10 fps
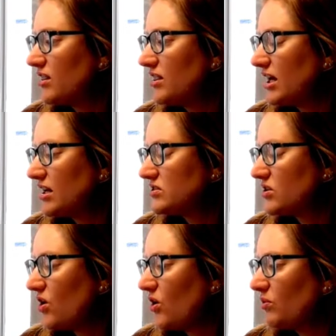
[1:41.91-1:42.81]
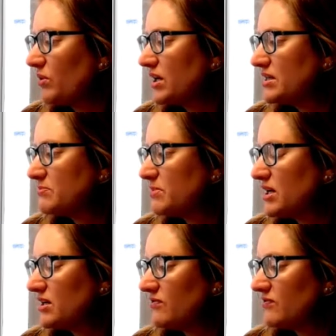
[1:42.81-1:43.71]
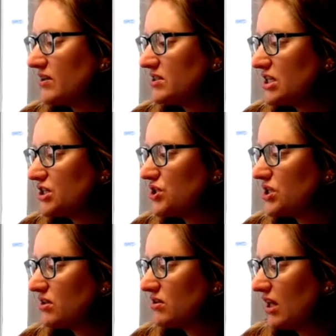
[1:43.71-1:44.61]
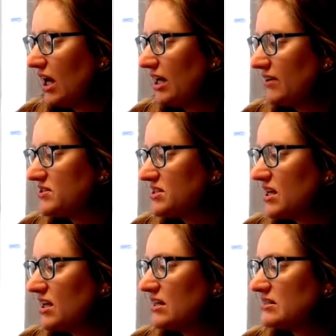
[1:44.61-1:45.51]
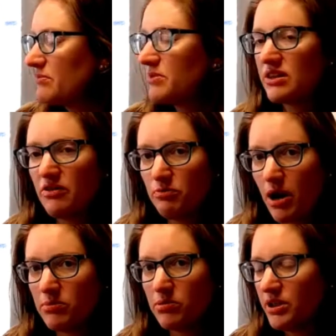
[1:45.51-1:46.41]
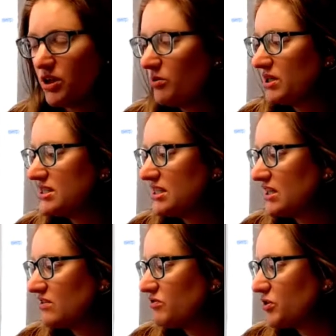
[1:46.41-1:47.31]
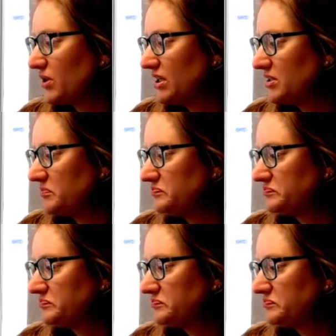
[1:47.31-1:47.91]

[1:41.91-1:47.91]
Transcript: that has always been a foundation in their lives and something they've probably always taken for granted.